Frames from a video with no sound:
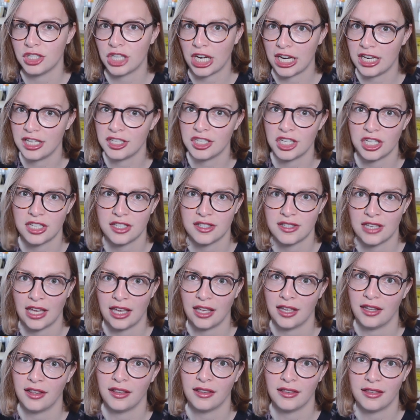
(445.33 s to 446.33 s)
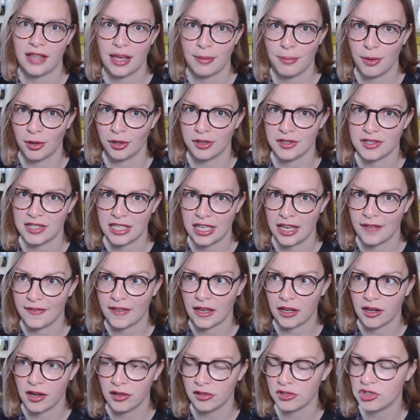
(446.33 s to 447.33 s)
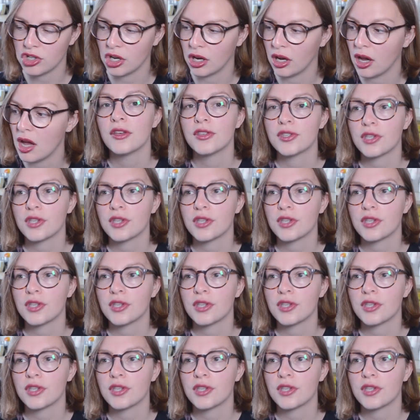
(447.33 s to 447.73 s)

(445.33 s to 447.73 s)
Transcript: changes in their policy and their culture.